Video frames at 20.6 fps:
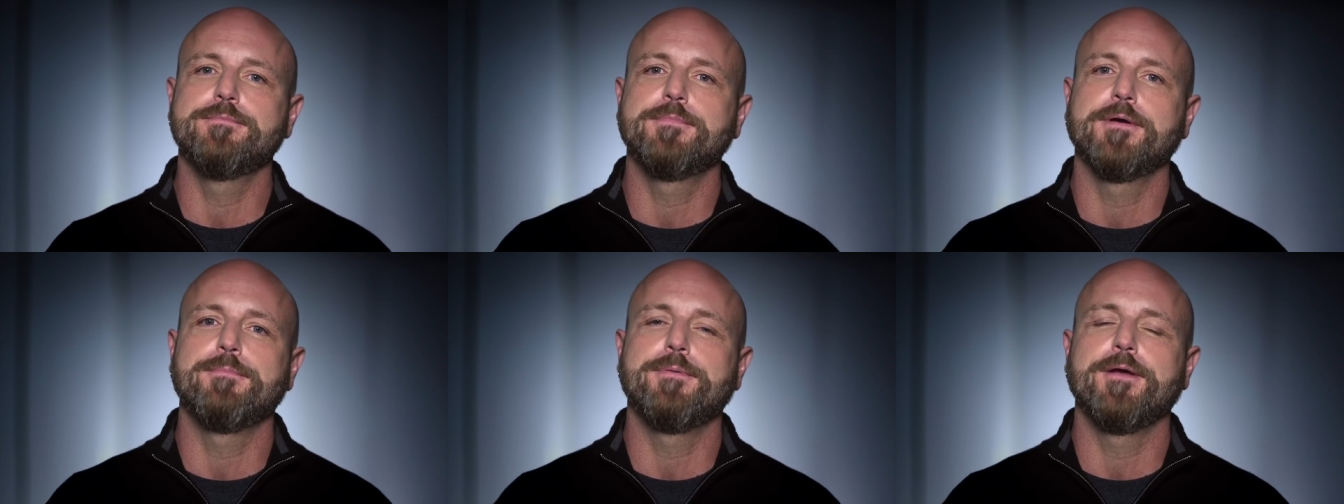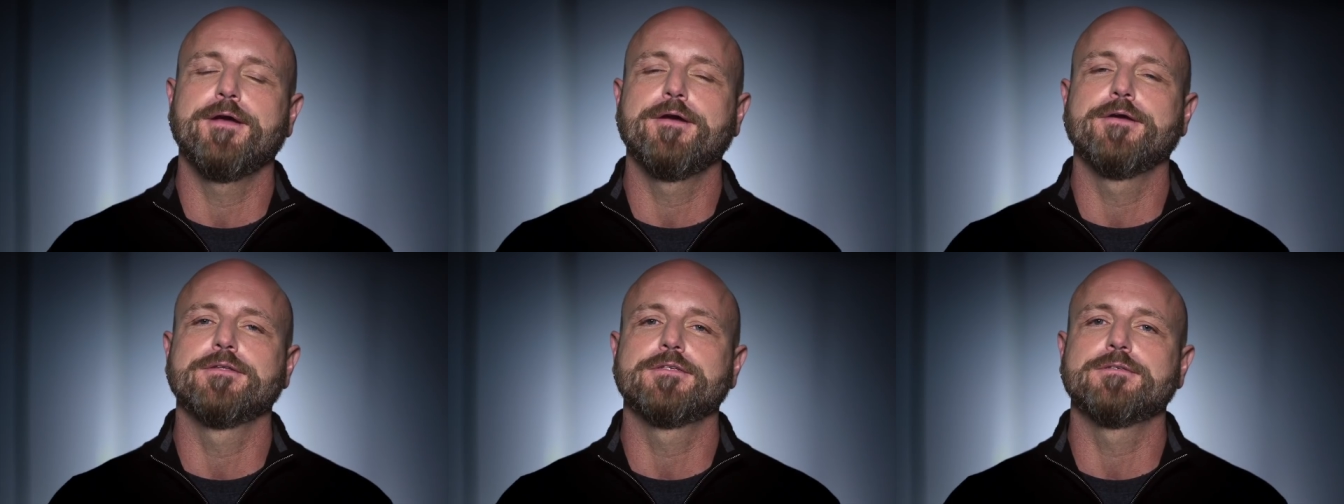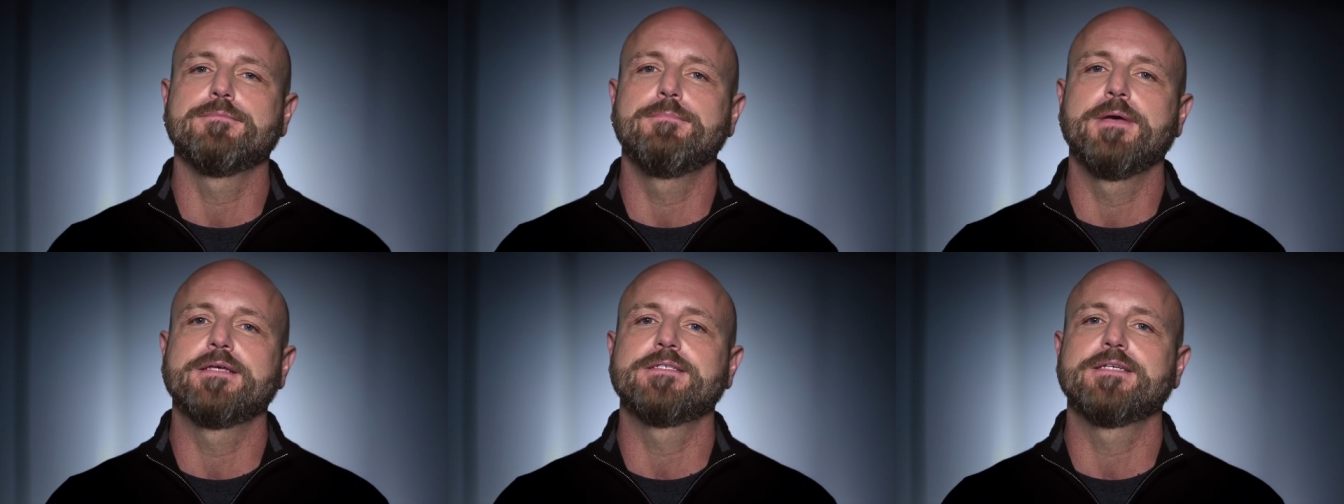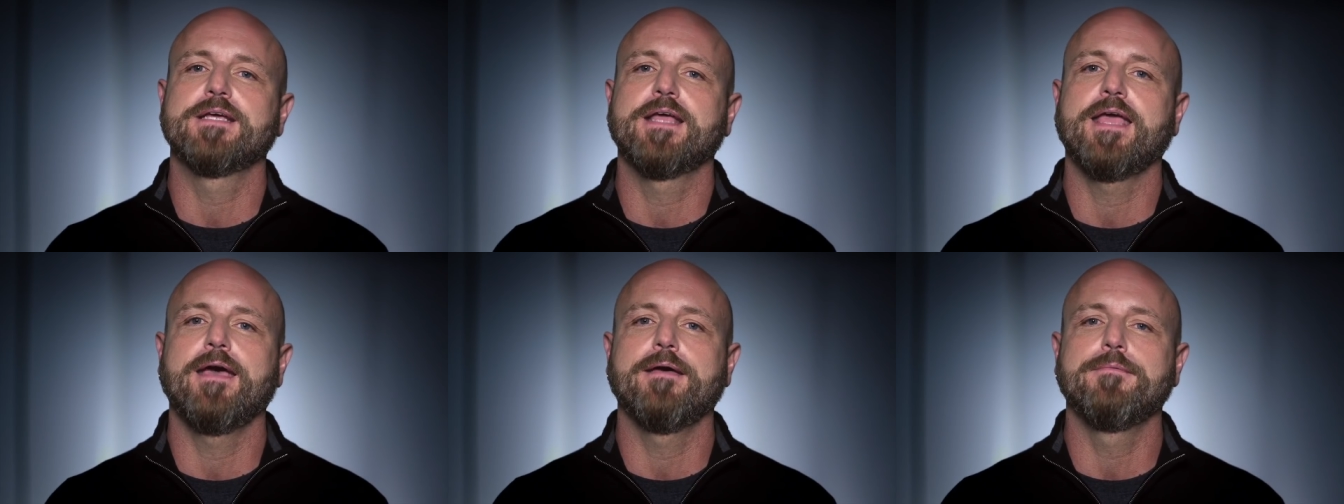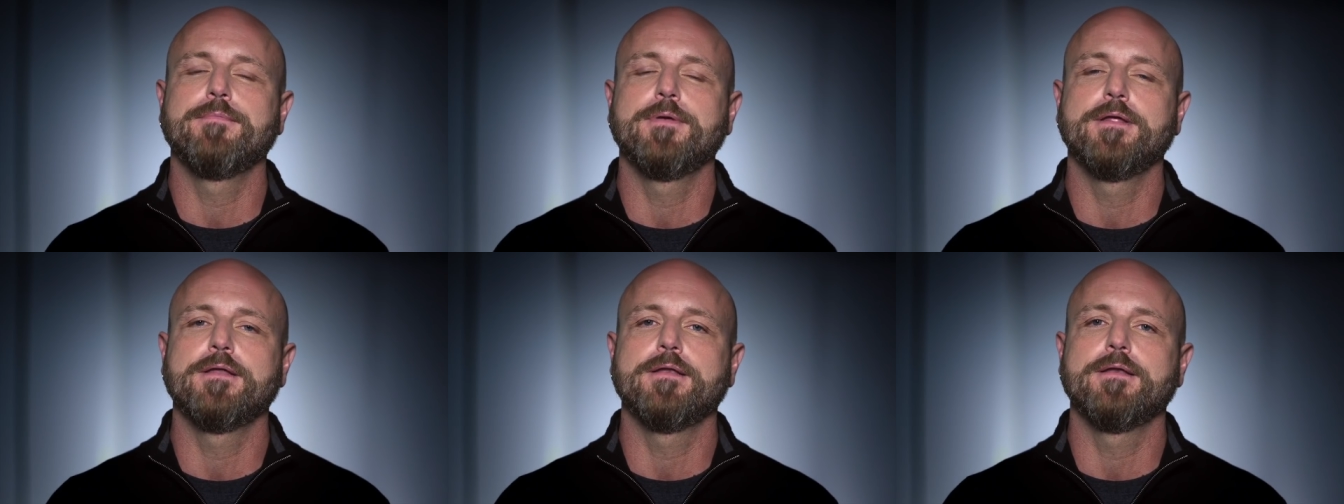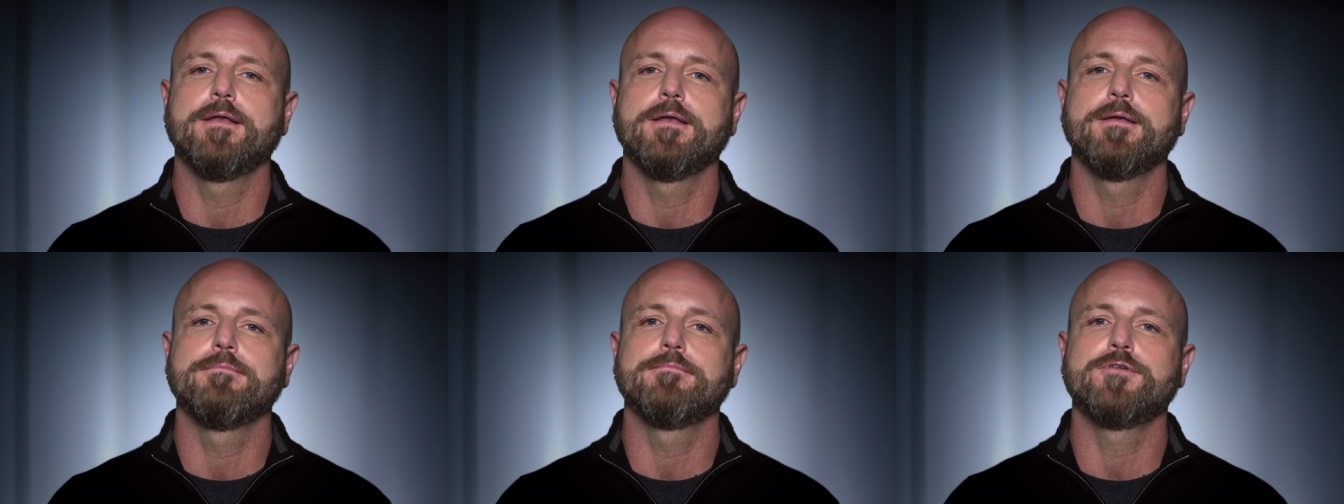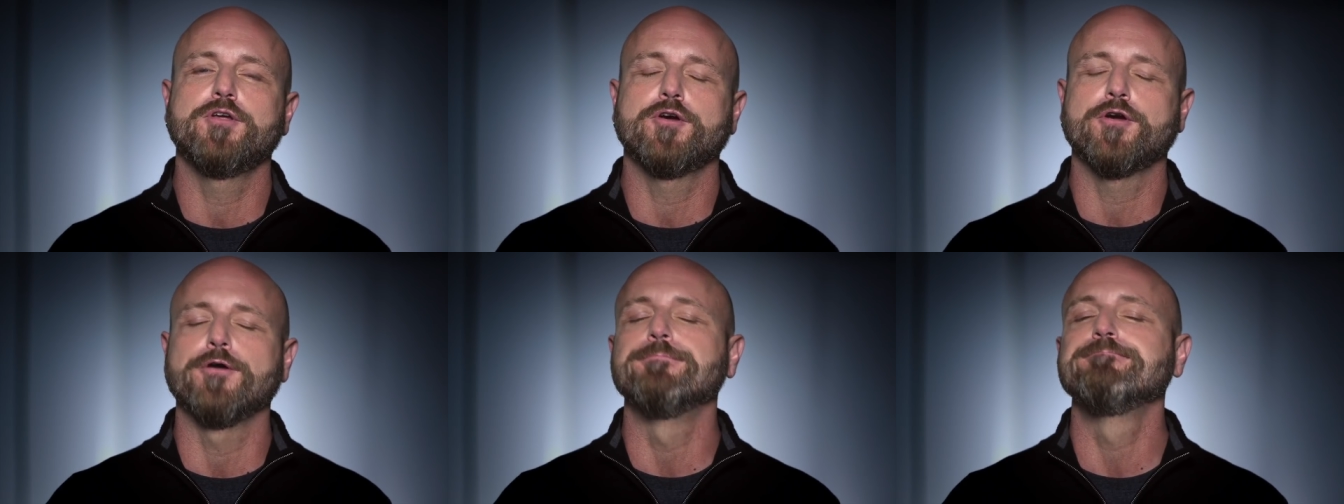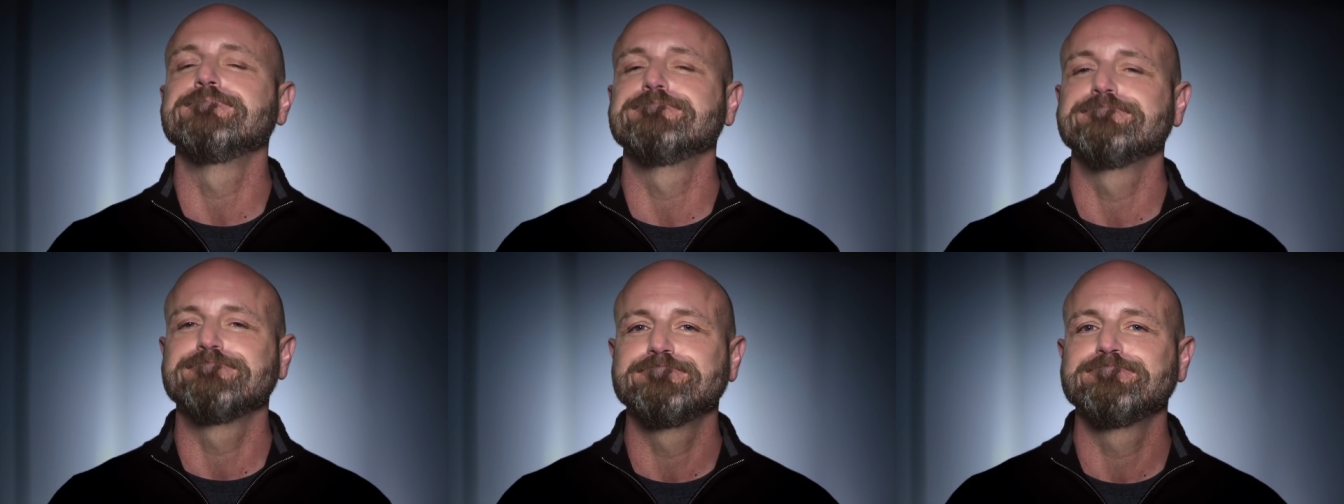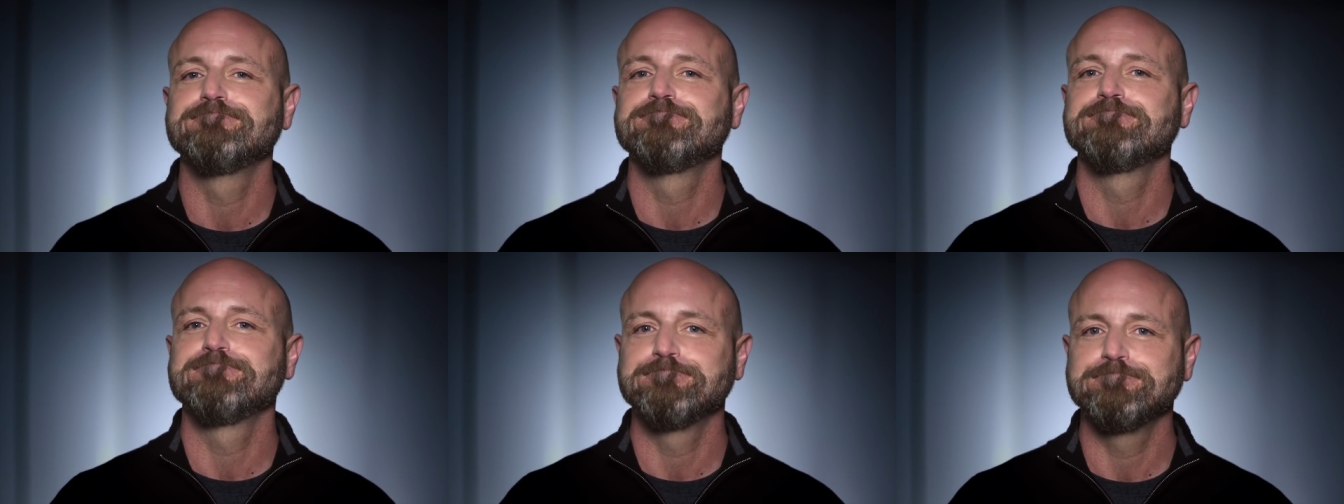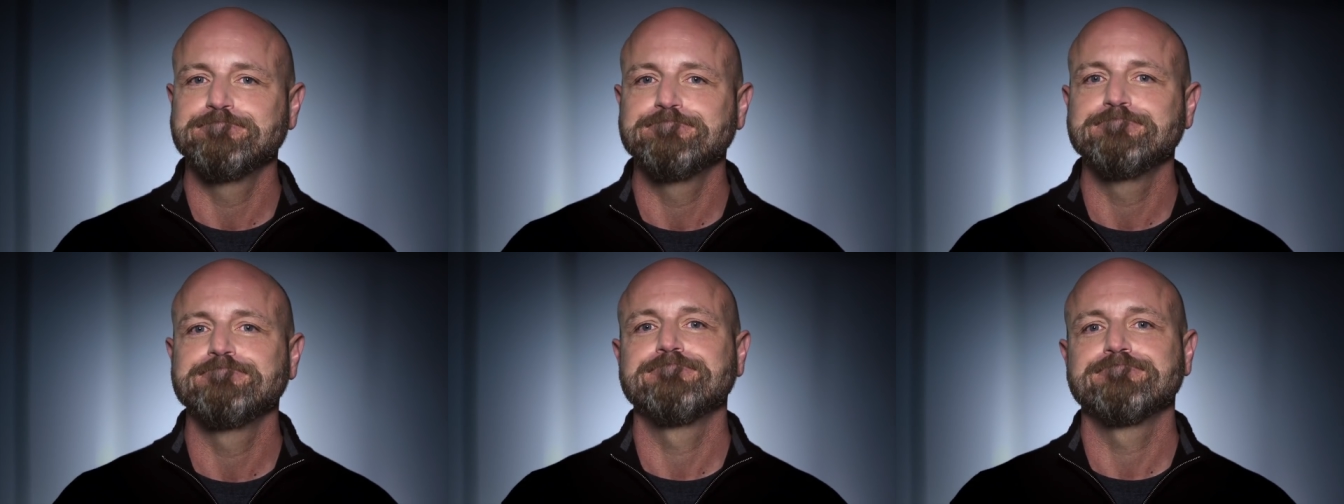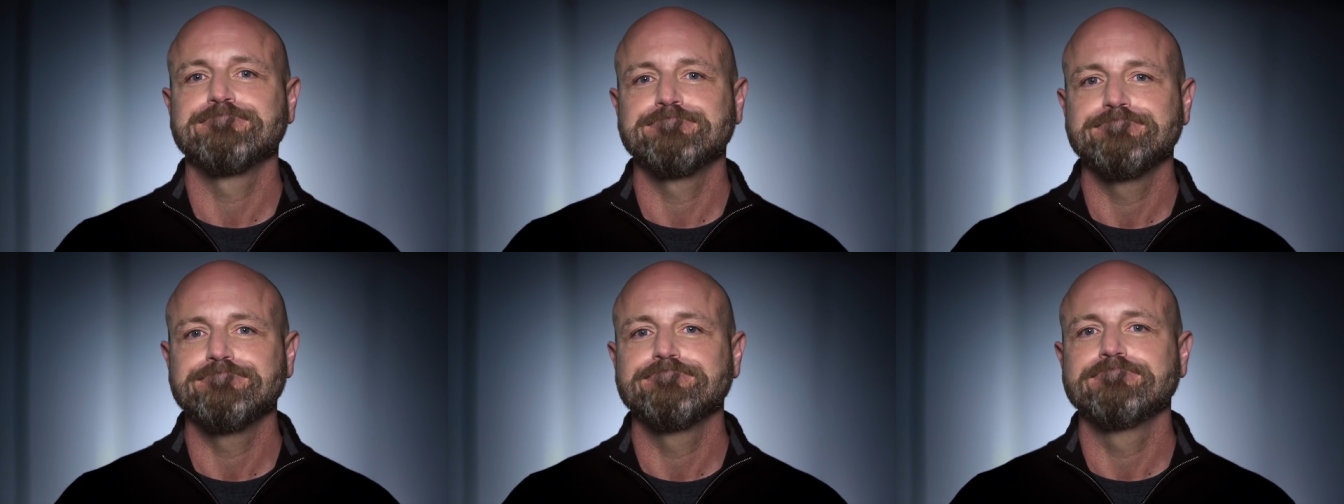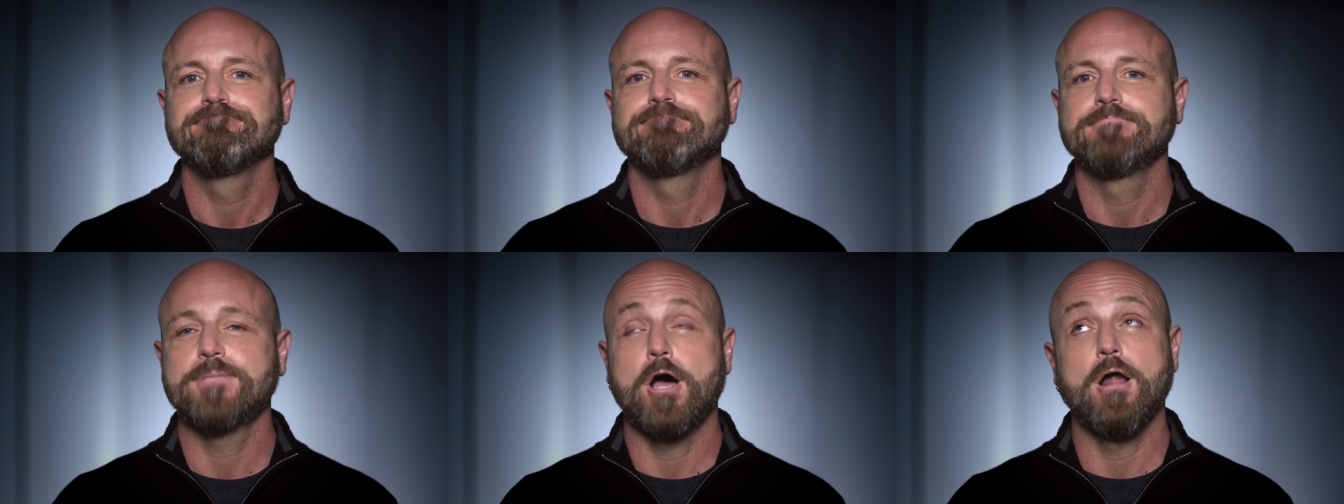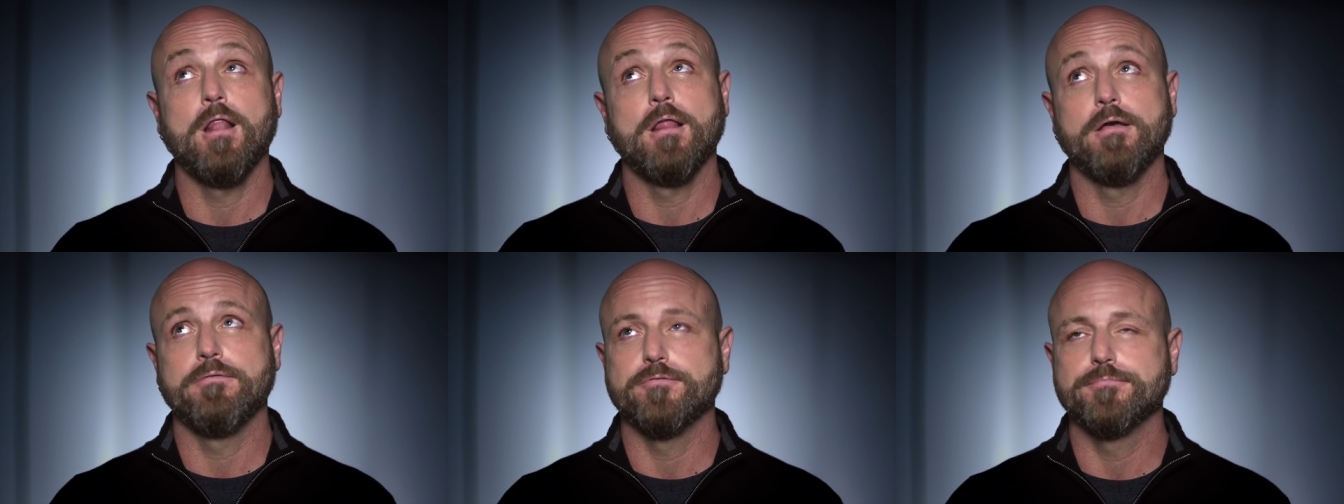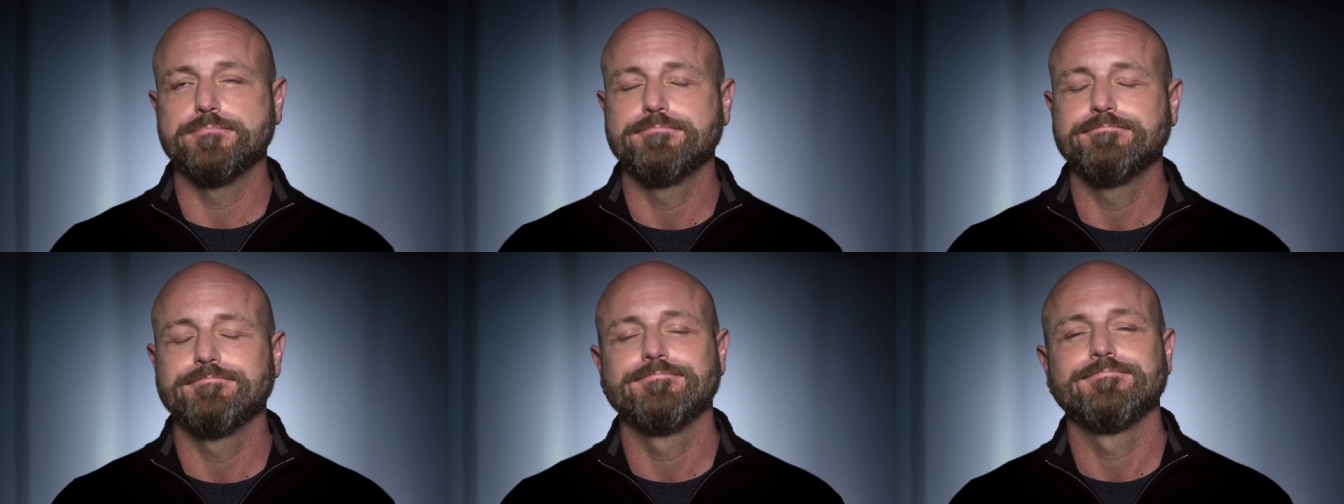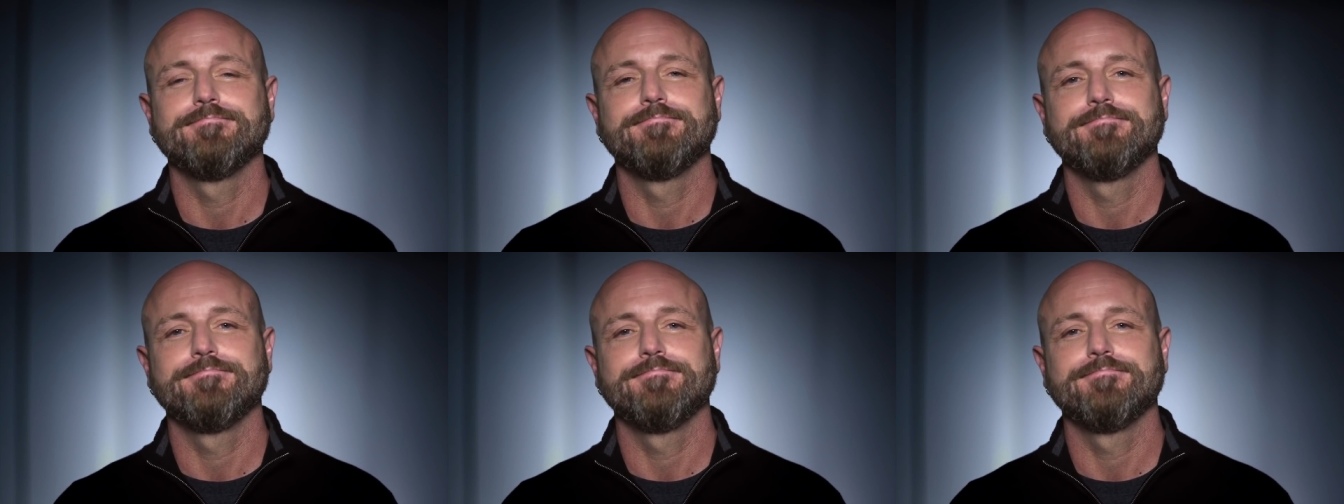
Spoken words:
in my parents' medicine cabinet and took them. All of them.